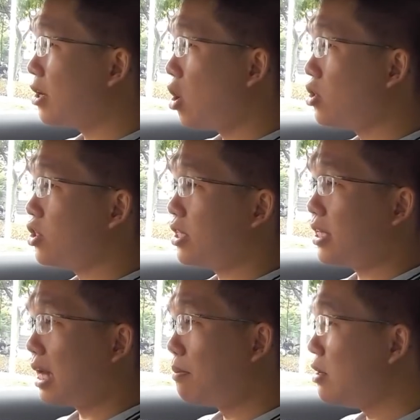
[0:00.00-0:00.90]
launched the
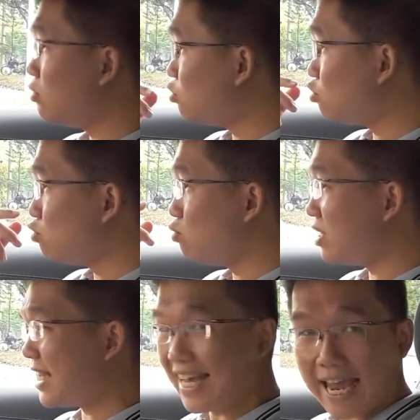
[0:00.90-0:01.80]

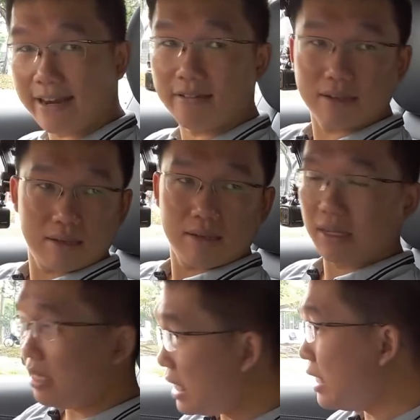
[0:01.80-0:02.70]
W210
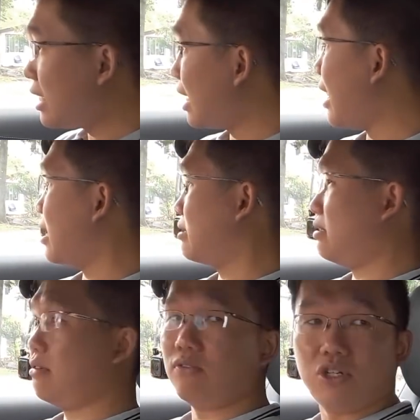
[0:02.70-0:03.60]

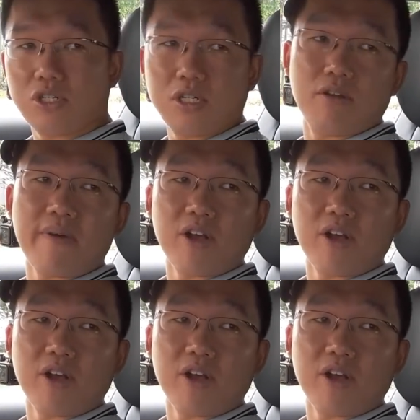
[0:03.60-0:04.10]
E-Class, which in my